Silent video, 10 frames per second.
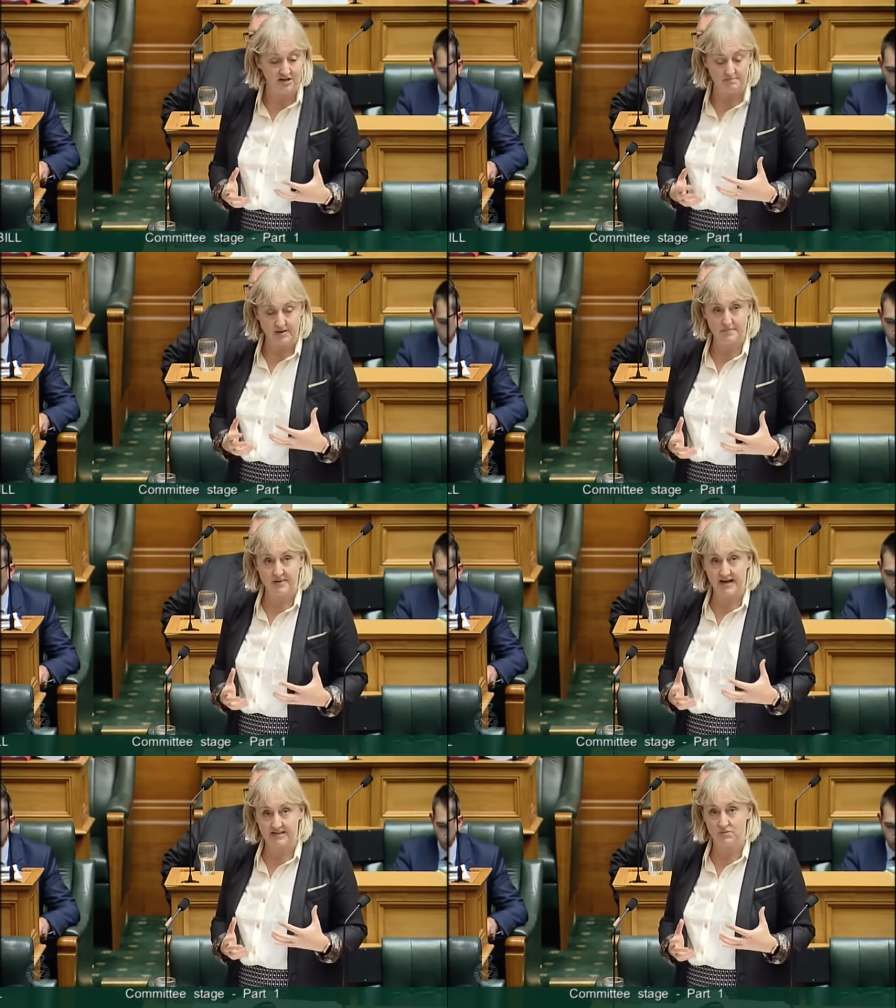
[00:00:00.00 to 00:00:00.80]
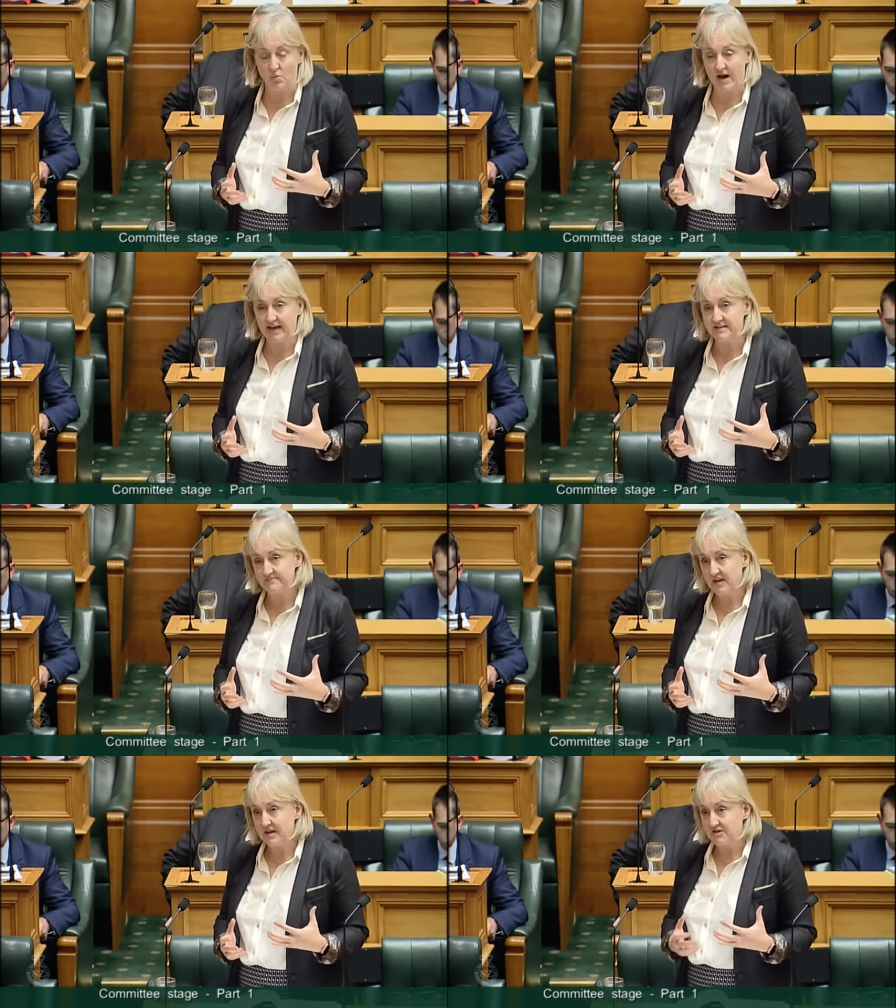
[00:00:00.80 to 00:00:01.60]
and bipartisan way
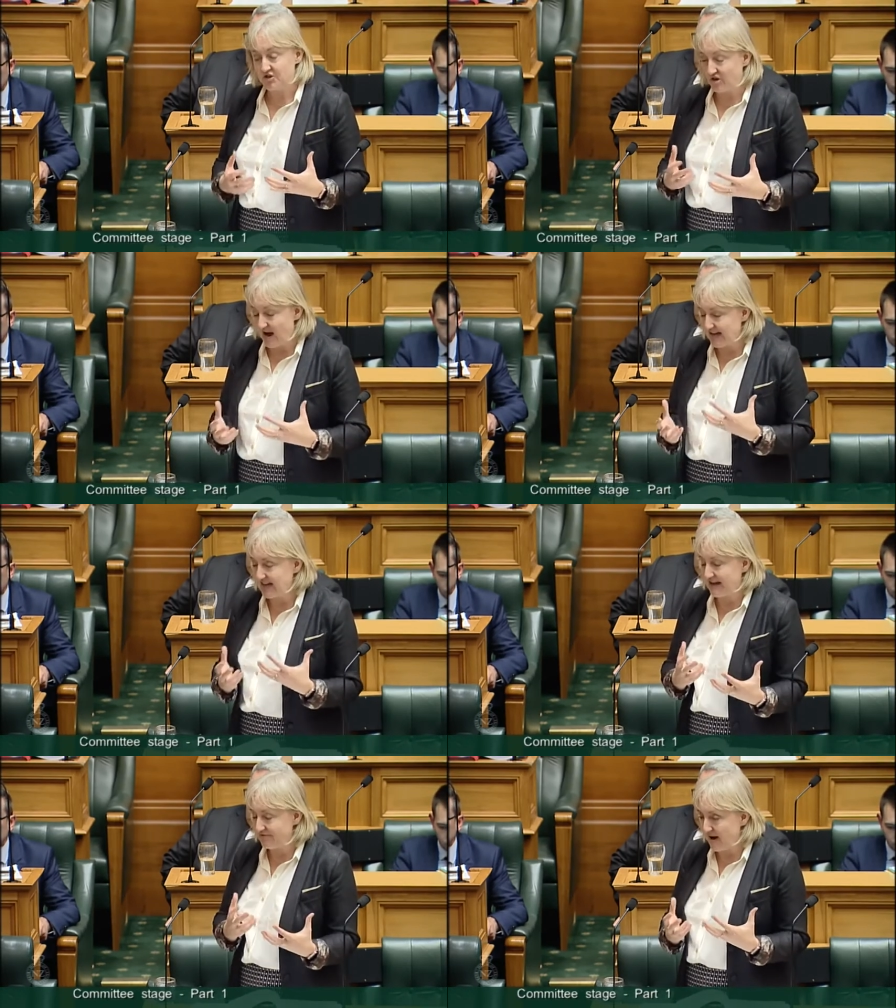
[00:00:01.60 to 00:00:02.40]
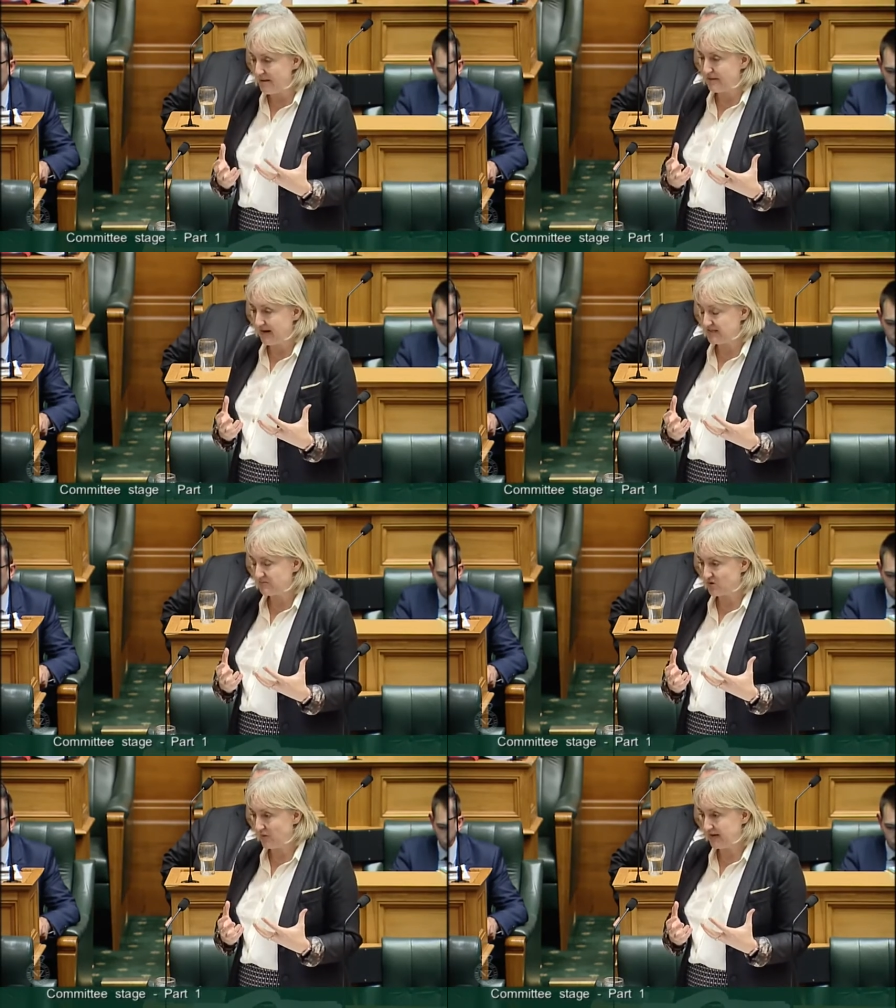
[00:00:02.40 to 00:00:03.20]
to try and get that right balance
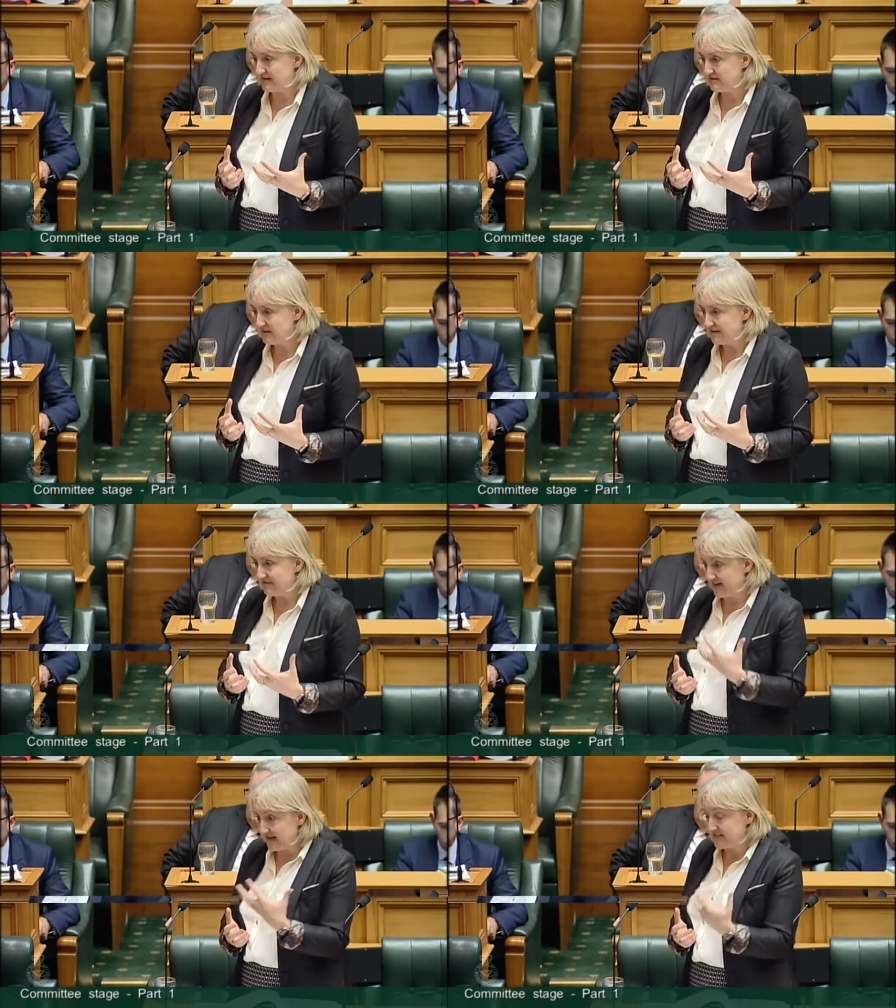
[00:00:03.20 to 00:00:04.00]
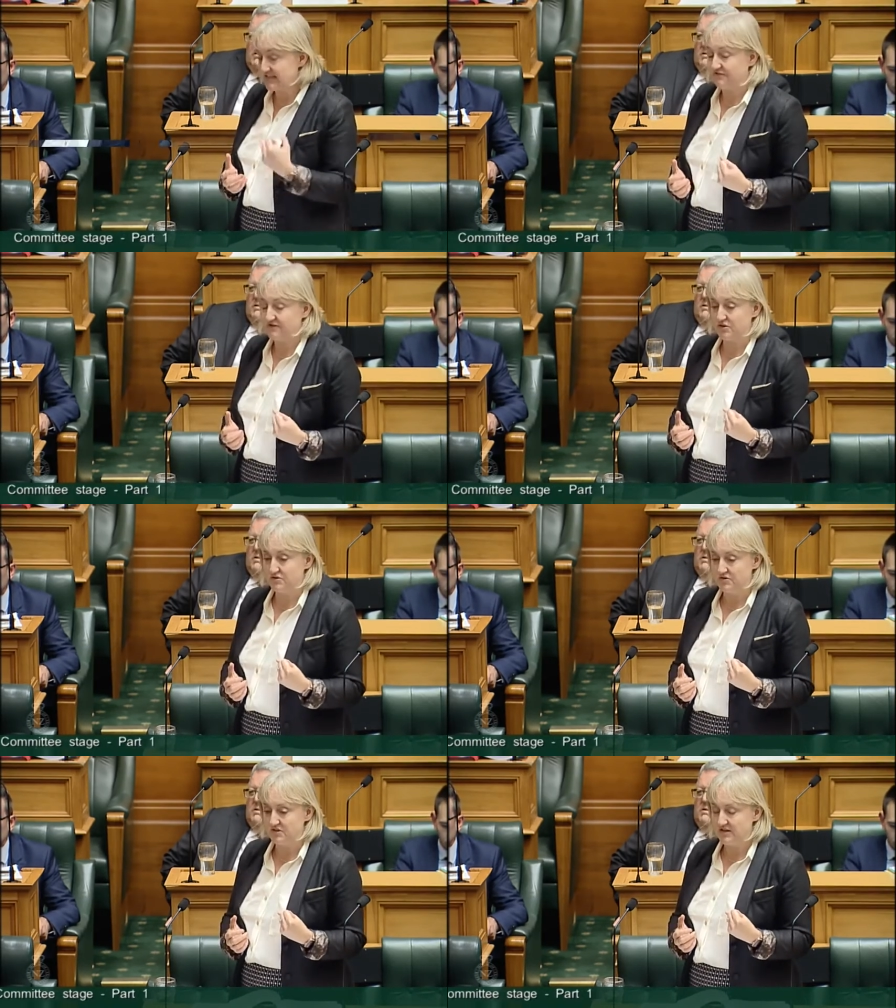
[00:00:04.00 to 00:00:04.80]
between fairness to the
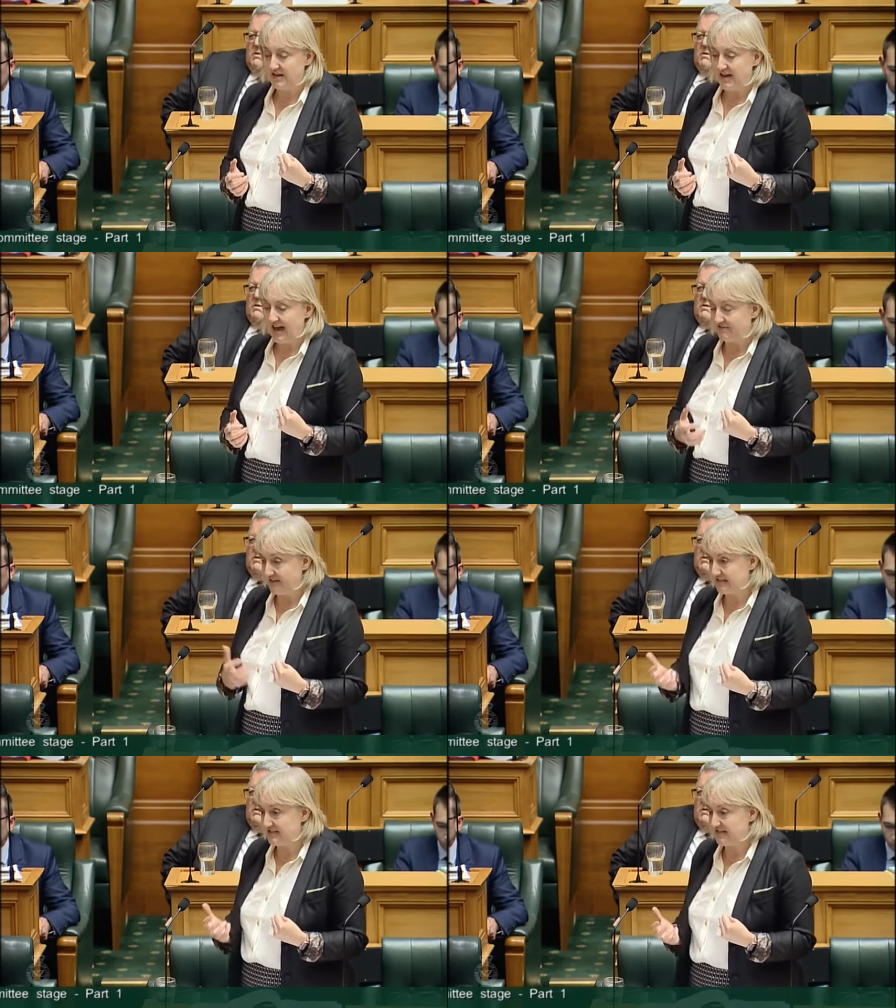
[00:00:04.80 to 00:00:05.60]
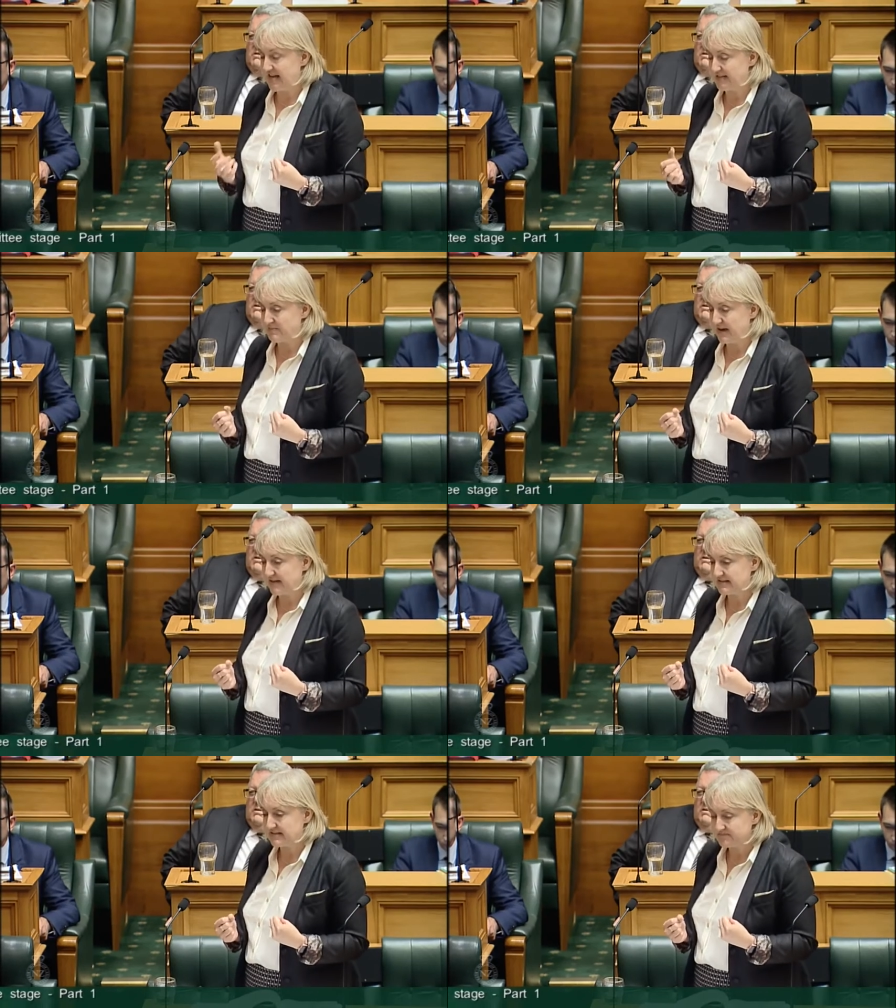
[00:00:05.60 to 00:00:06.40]
officials and fairness to the
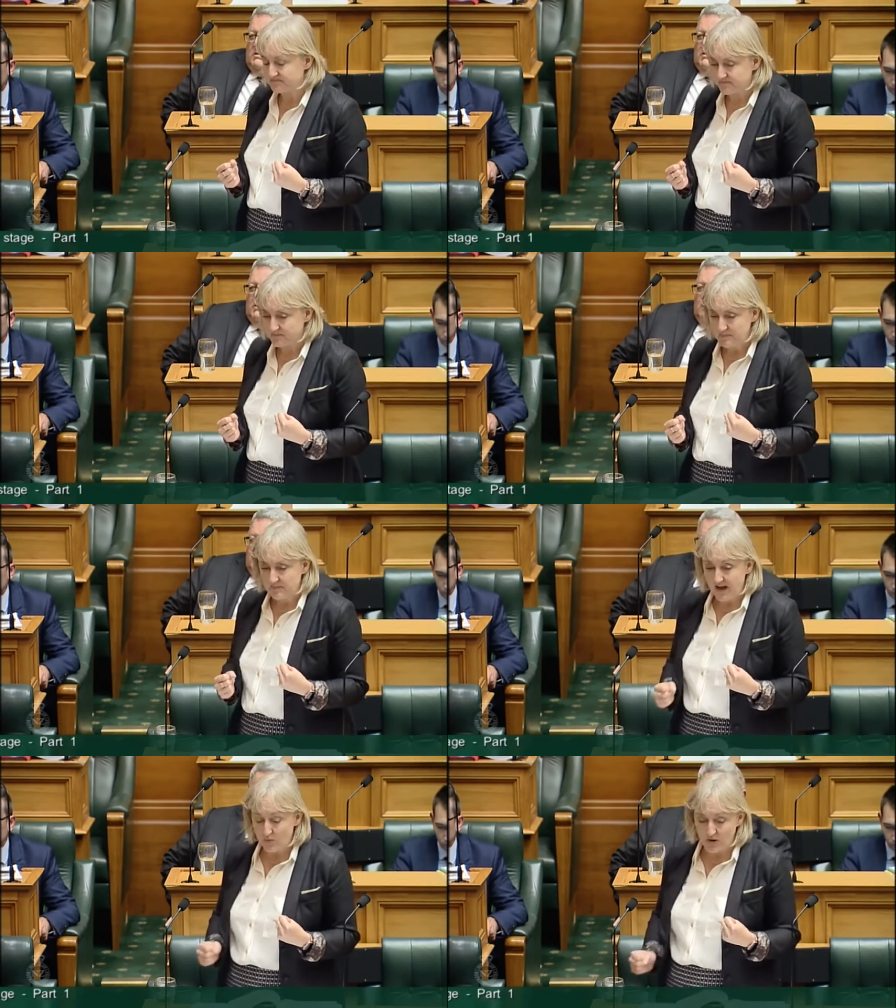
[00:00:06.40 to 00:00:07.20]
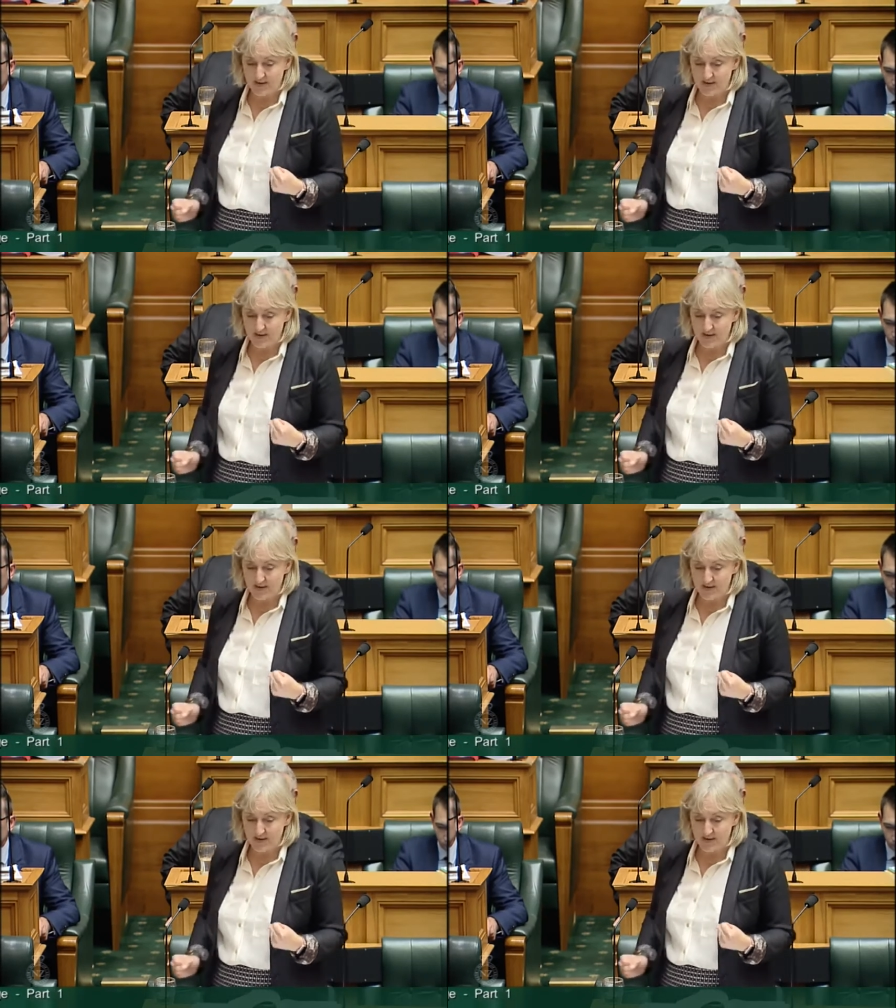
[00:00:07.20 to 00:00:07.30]
taxpayers. And where we